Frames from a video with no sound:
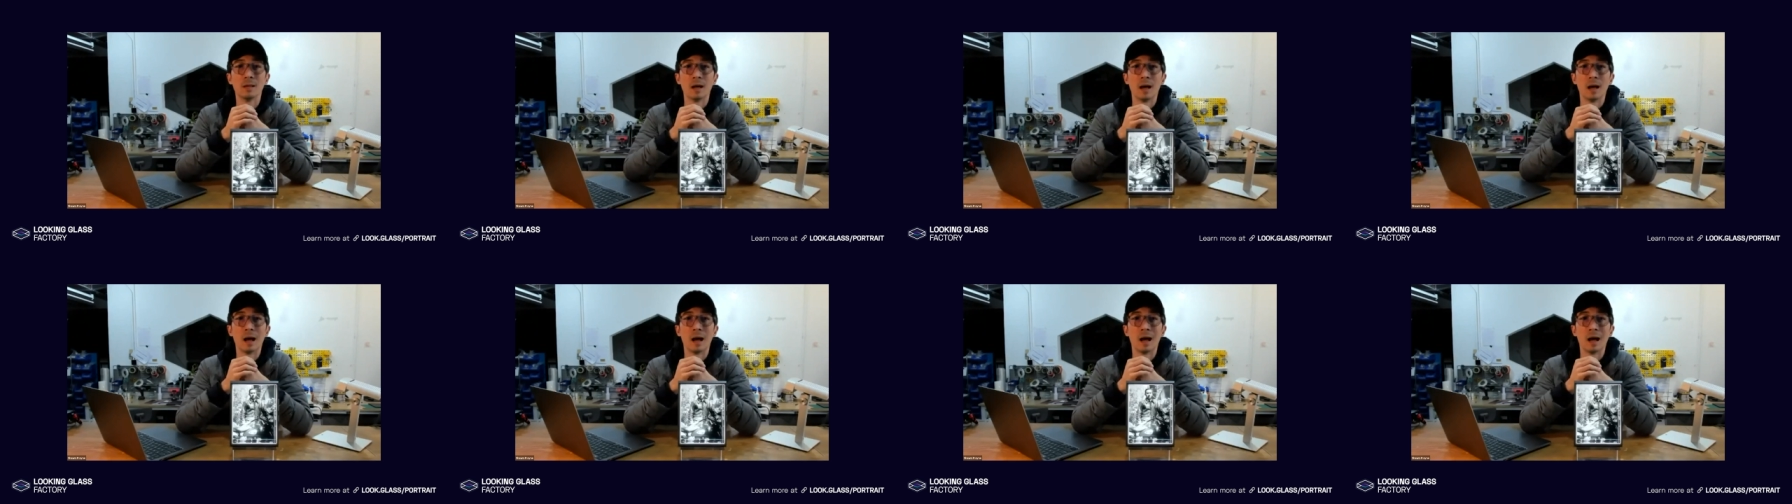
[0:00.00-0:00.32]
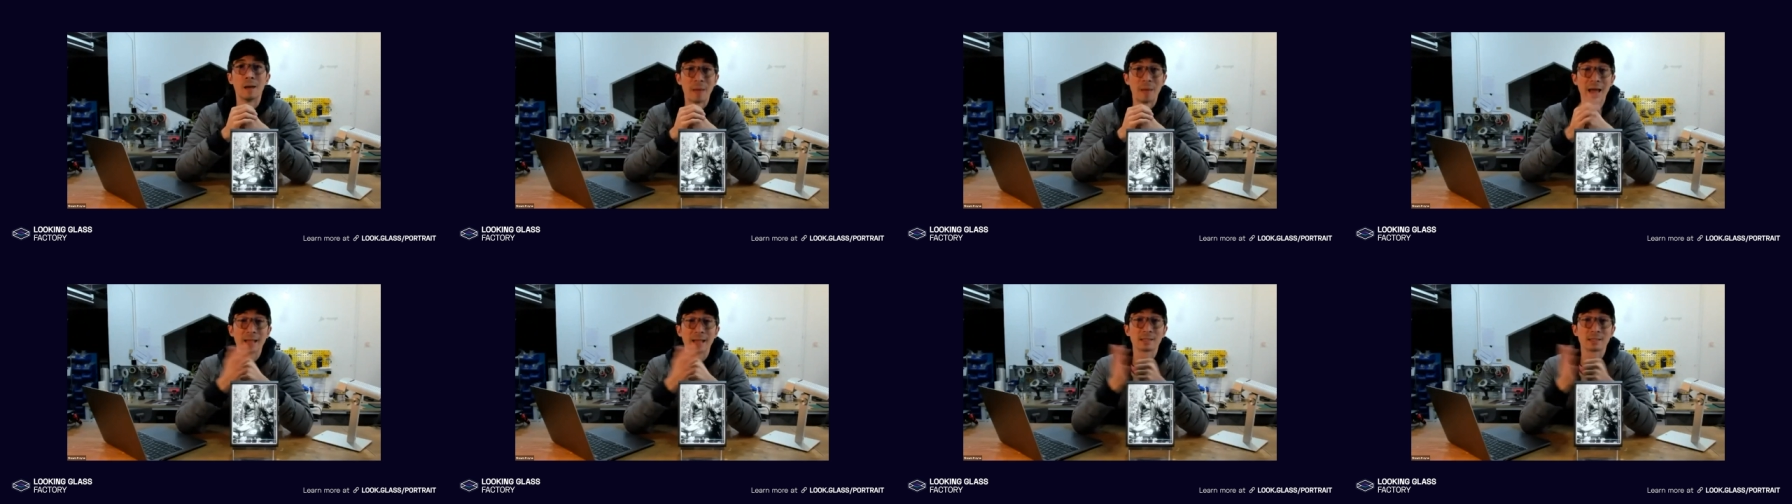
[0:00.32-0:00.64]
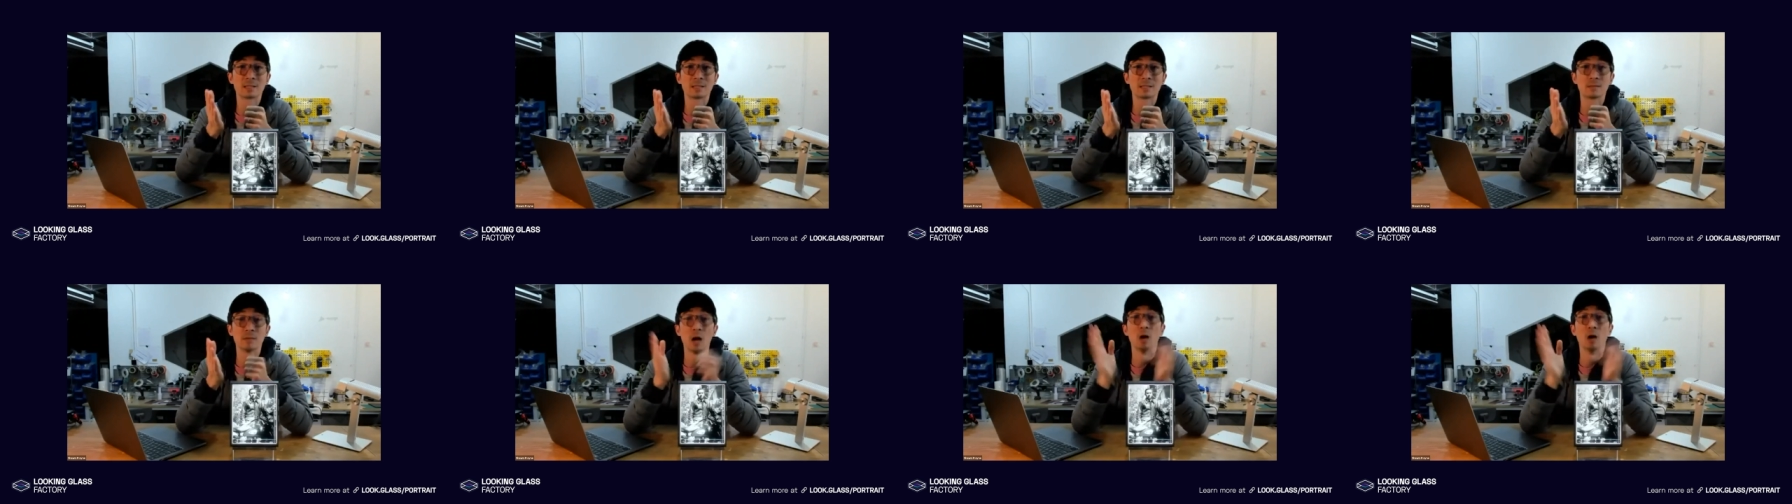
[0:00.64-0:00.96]
uh,
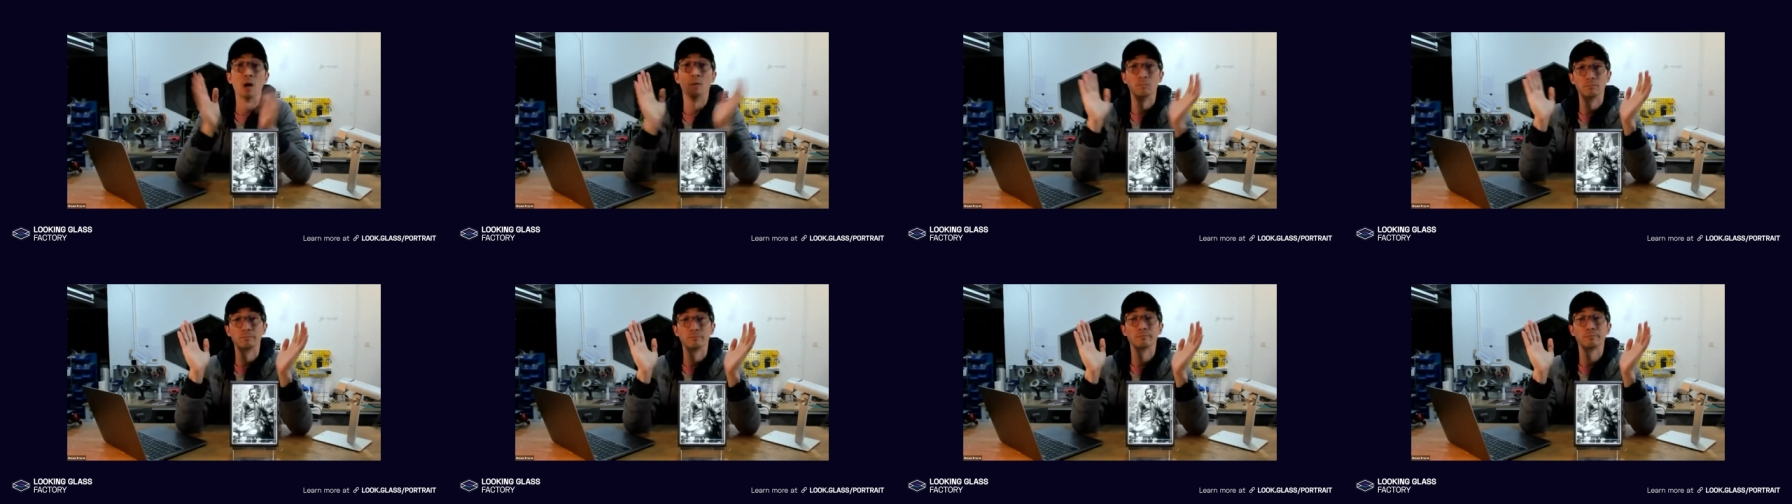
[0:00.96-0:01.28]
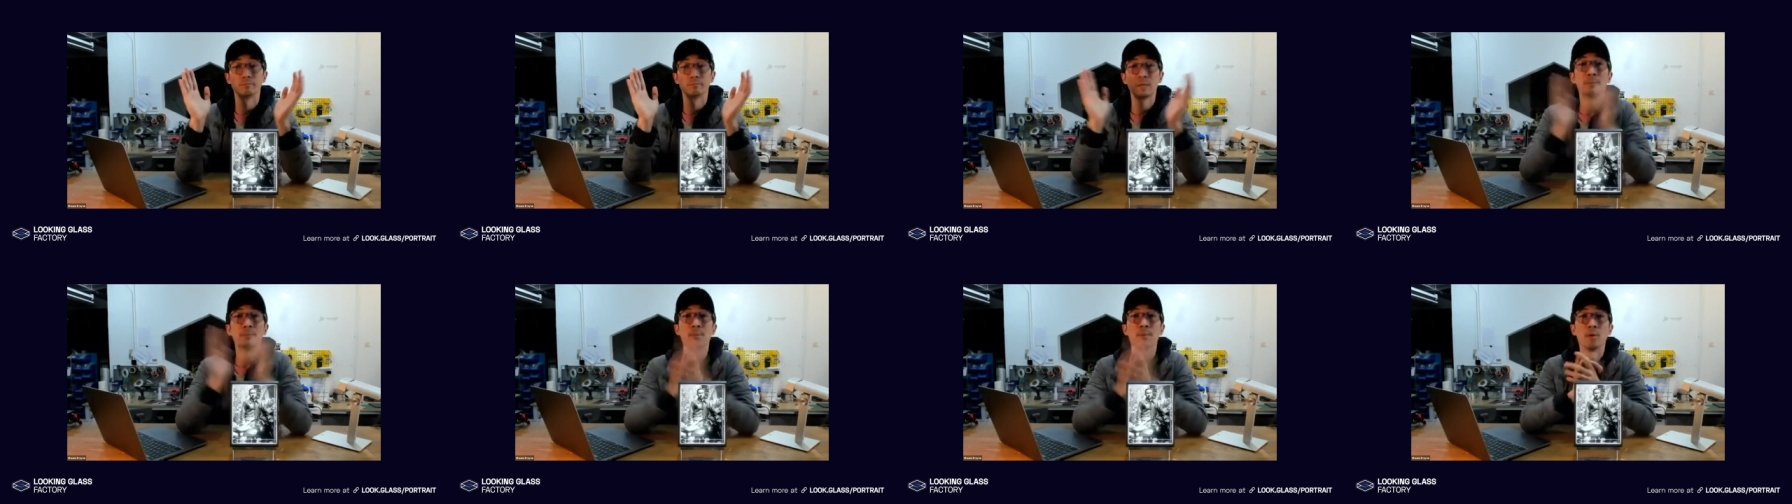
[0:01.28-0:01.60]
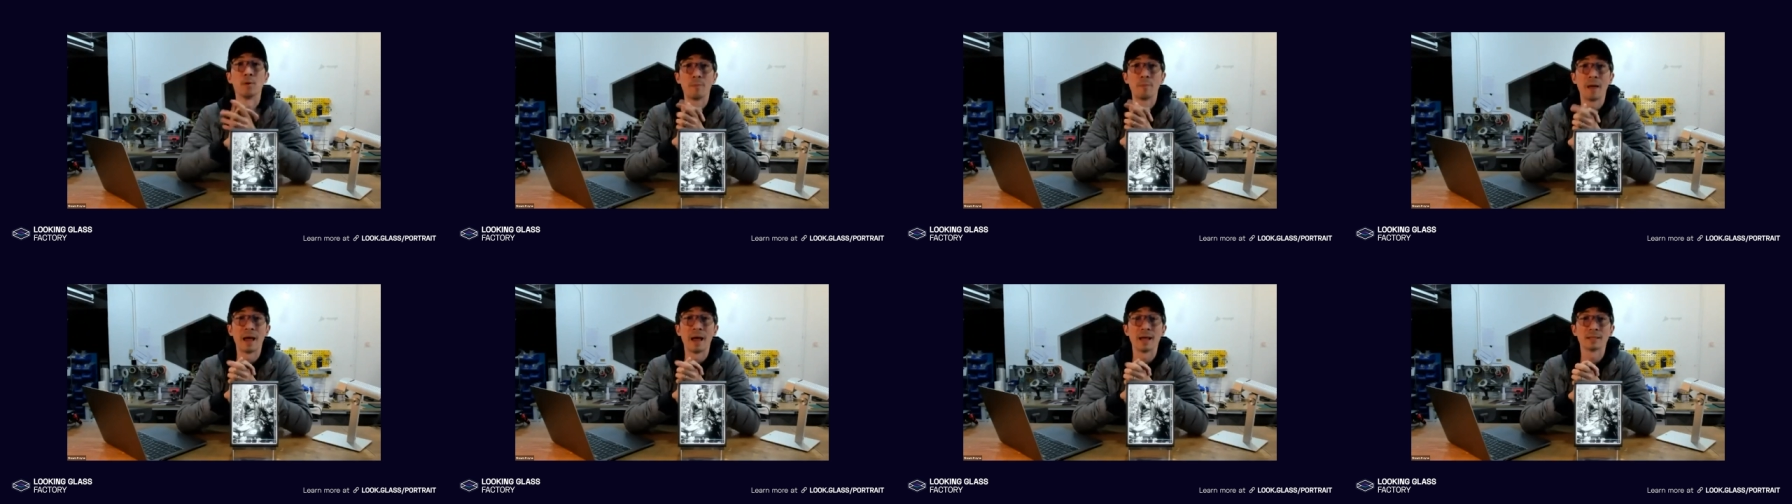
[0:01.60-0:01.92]
pets, oh,
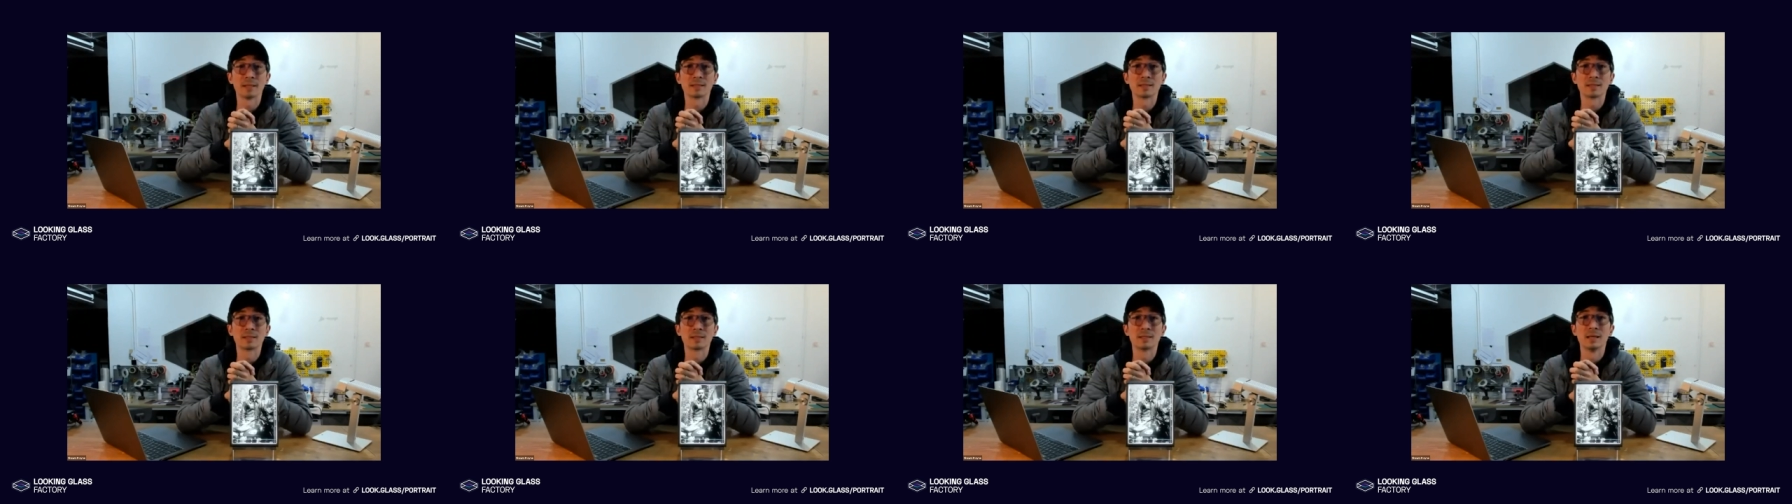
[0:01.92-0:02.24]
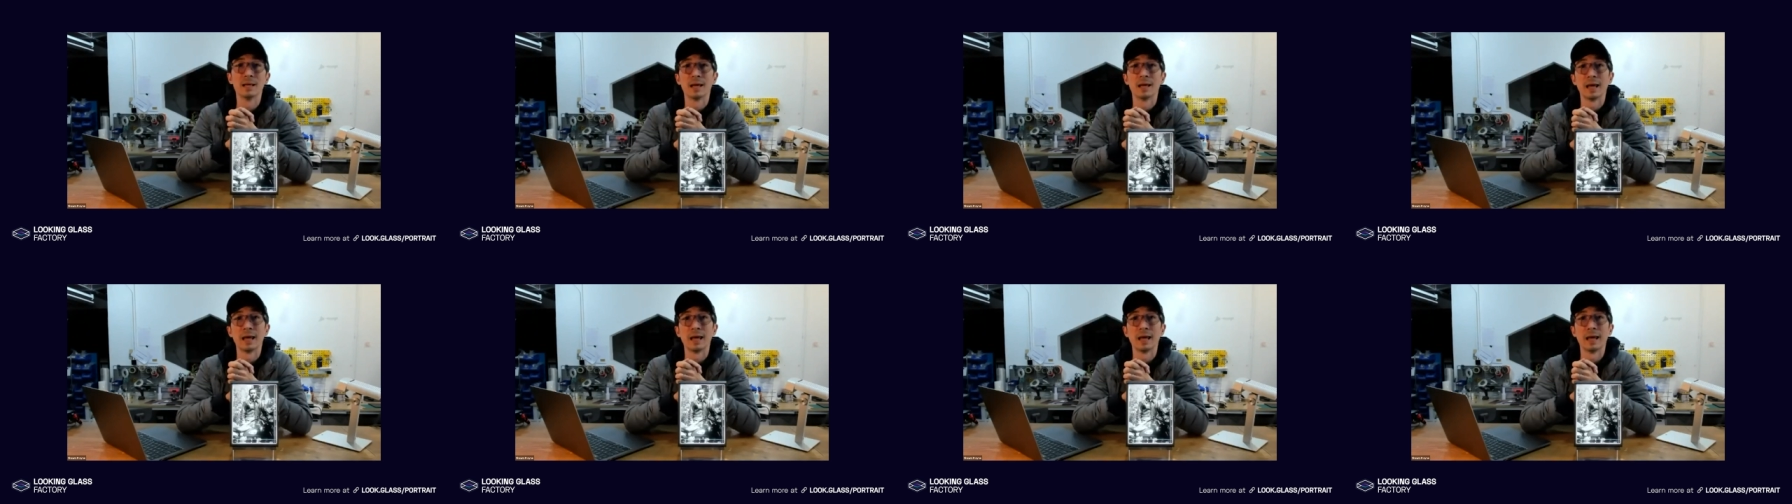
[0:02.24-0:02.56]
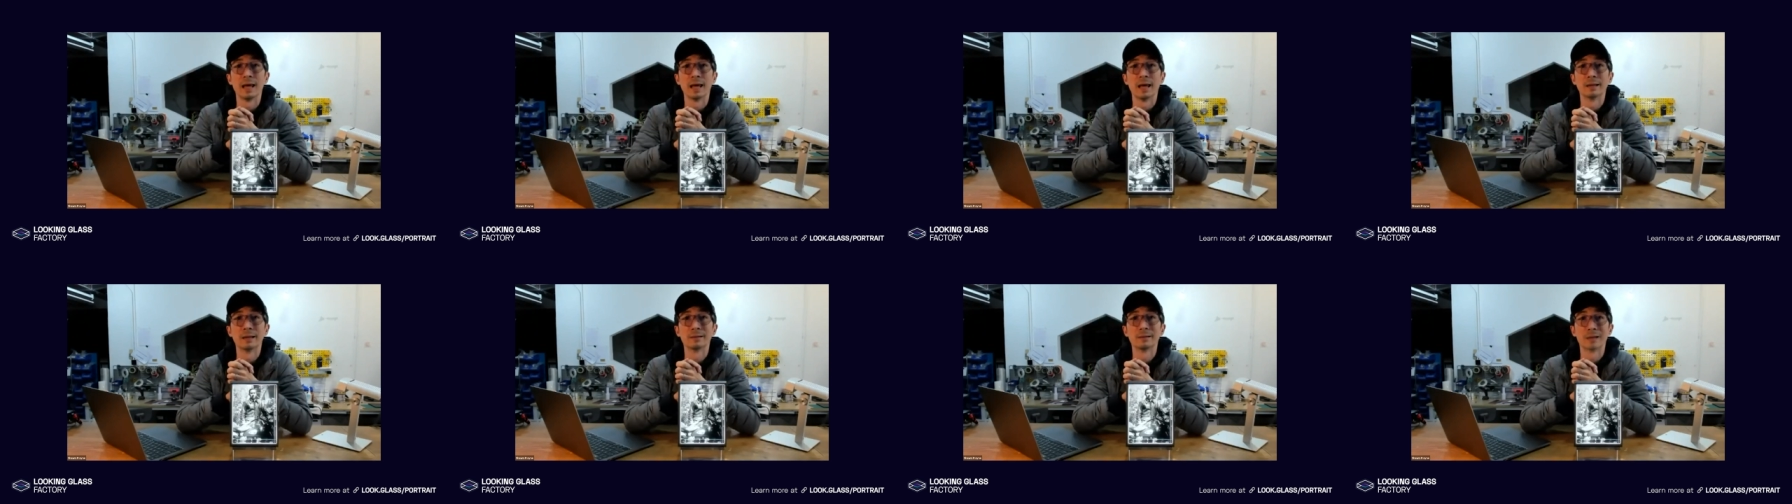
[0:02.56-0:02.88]
people, pets,
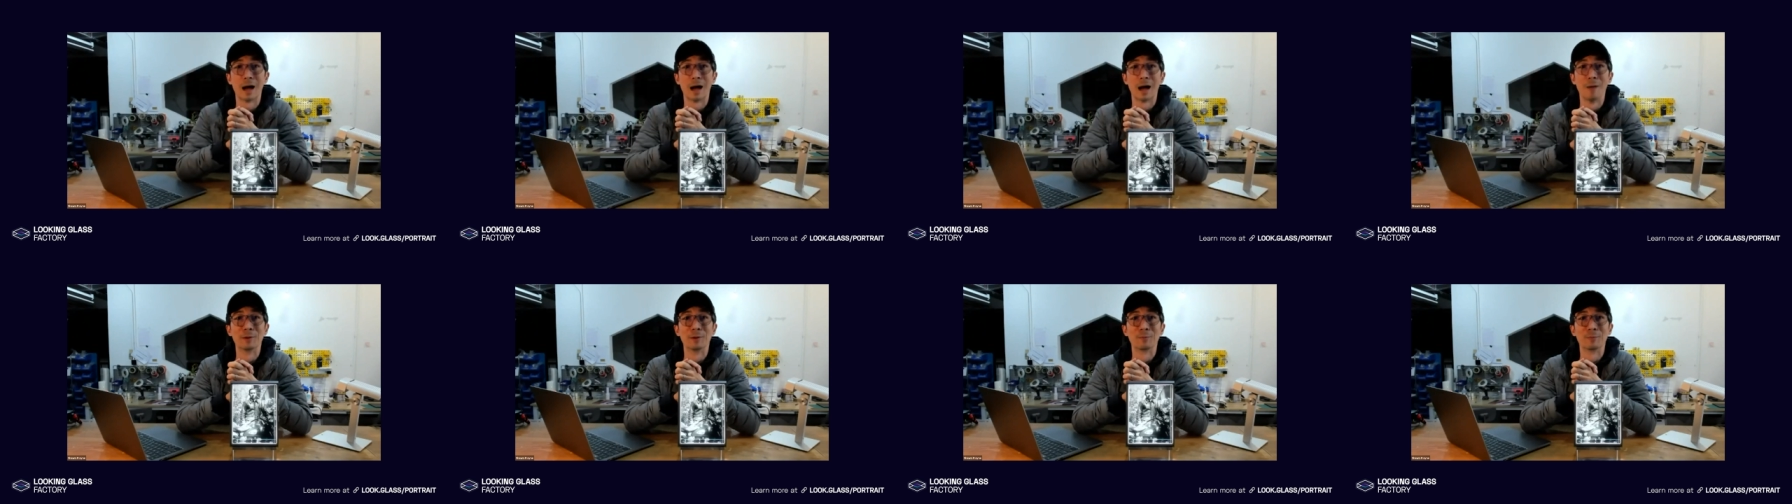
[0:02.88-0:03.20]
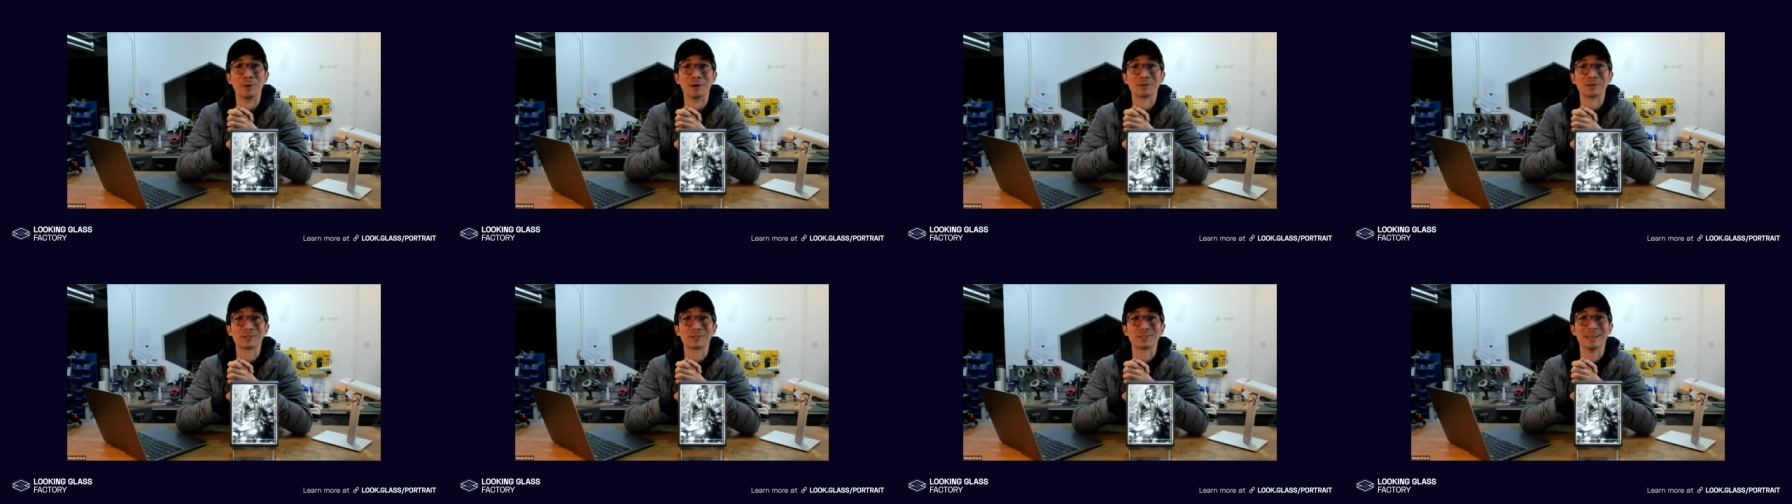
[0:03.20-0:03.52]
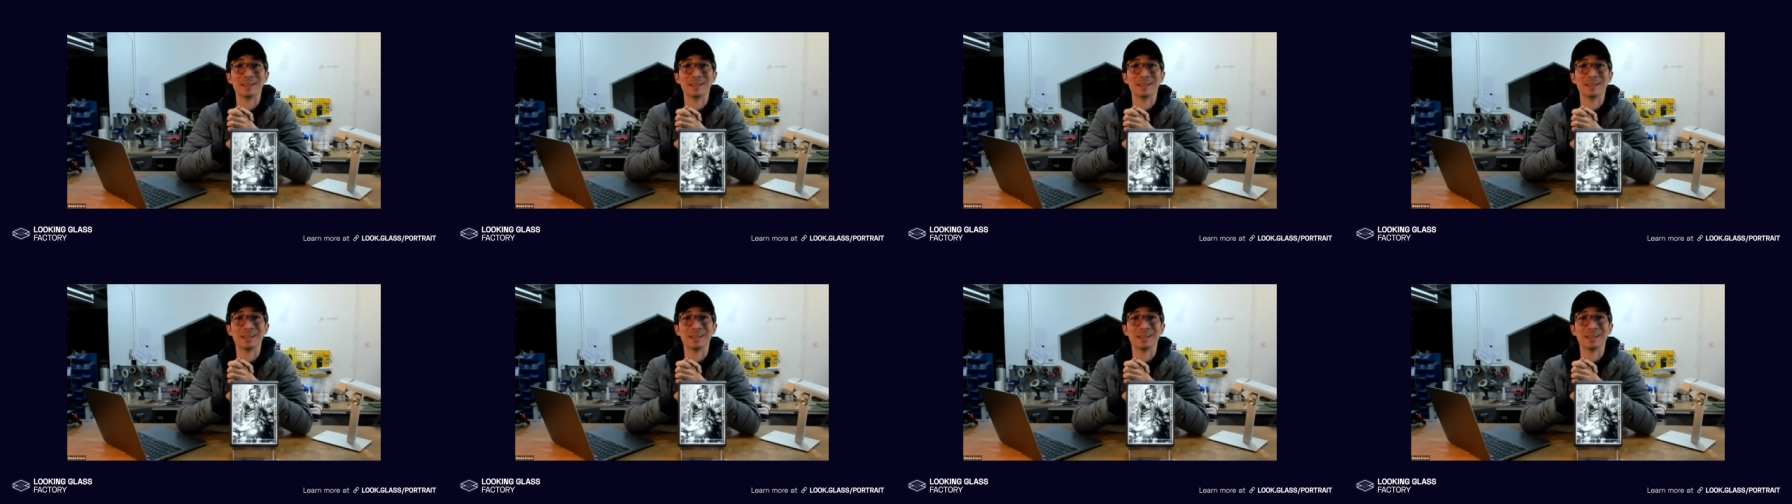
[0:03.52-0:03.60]
and comic books.